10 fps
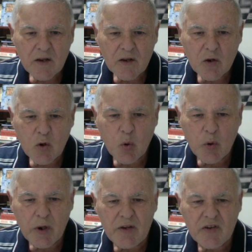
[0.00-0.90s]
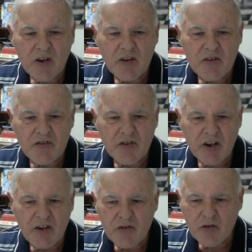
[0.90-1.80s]
Queen to
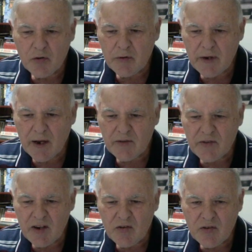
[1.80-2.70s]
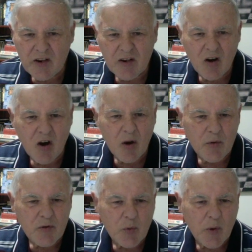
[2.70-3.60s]
d2. Now it's interesting, I was
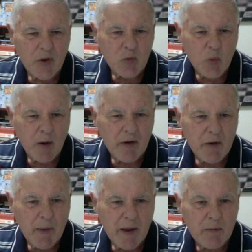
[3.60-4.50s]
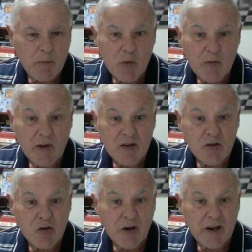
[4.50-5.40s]
always worried about moves like
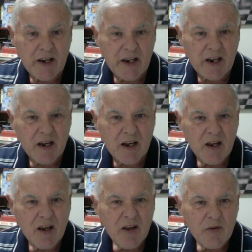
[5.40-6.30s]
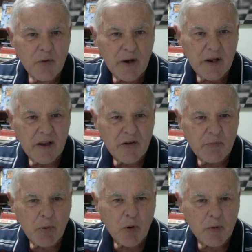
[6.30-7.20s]
knight here, threatening this
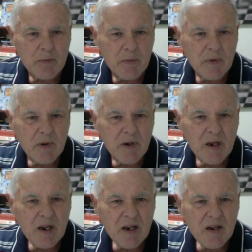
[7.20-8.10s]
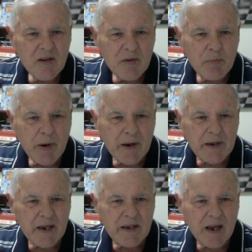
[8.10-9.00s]
pawn. So
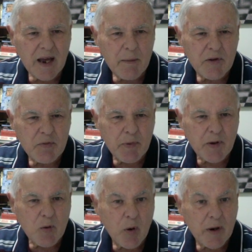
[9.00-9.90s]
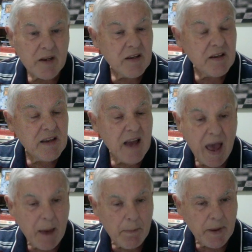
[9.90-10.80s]
Pragnanandhaa must be quite
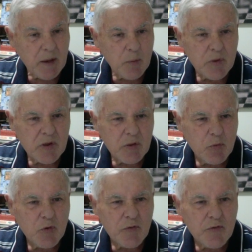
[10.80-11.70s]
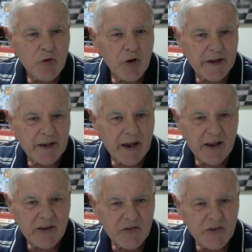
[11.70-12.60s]
happy with the move knight
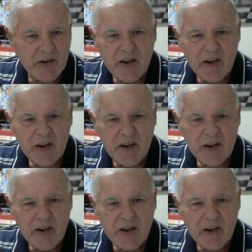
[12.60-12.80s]
a6.